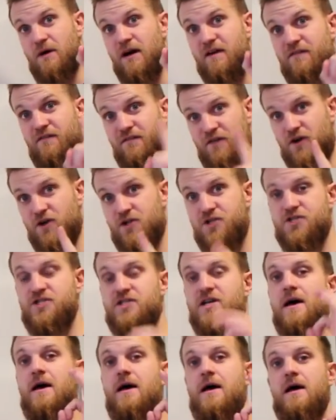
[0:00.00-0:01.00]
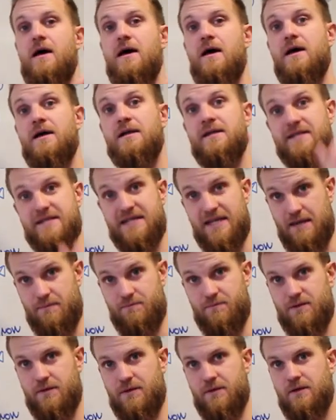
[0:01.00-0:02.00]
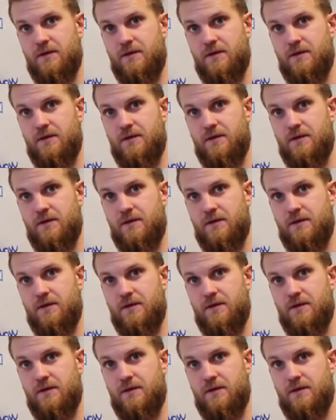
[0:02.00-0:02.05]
my first tip.